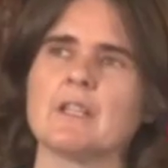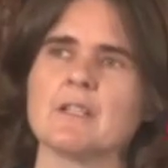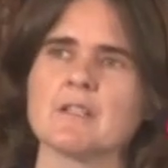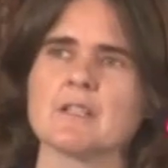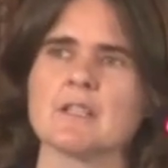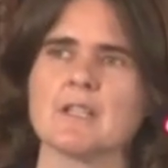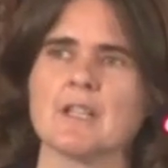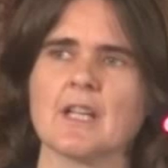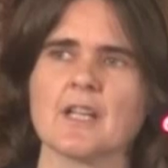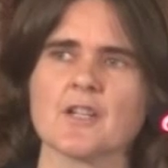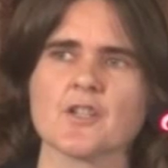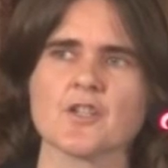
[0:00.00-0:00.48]

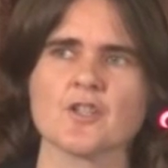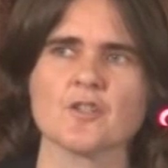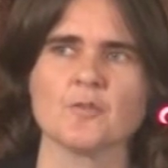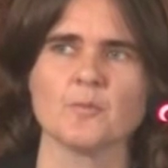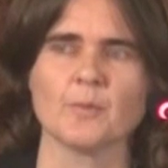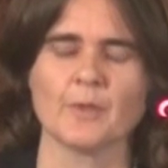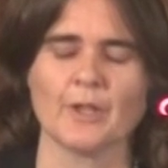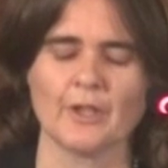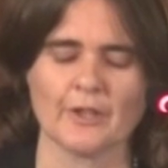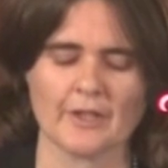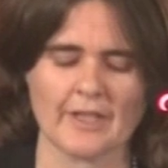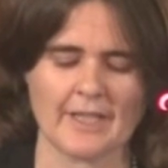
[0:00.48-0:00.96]
international
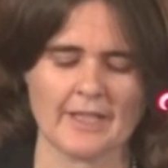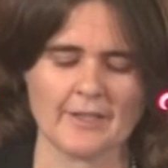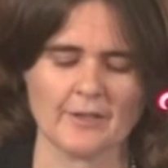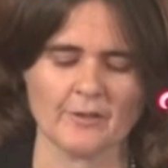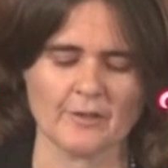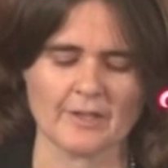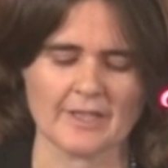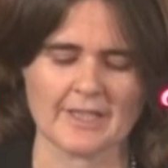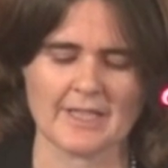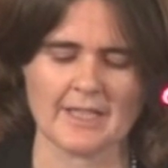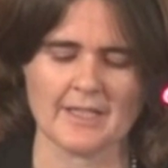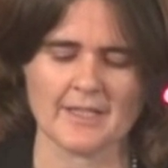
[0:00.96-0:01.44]
blockade
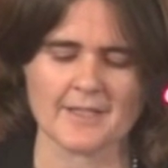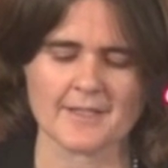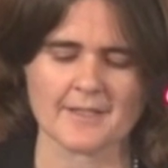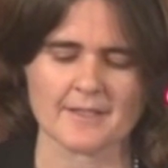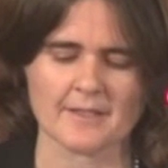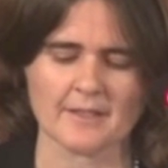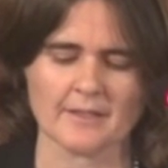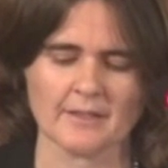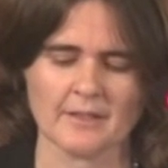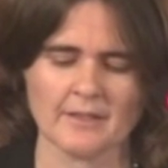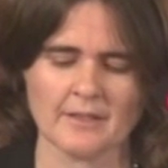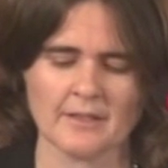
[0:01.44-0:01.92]
on
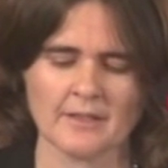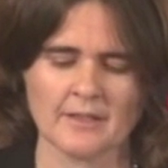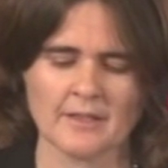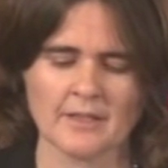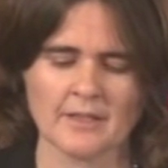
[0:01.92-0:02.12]
Gaza.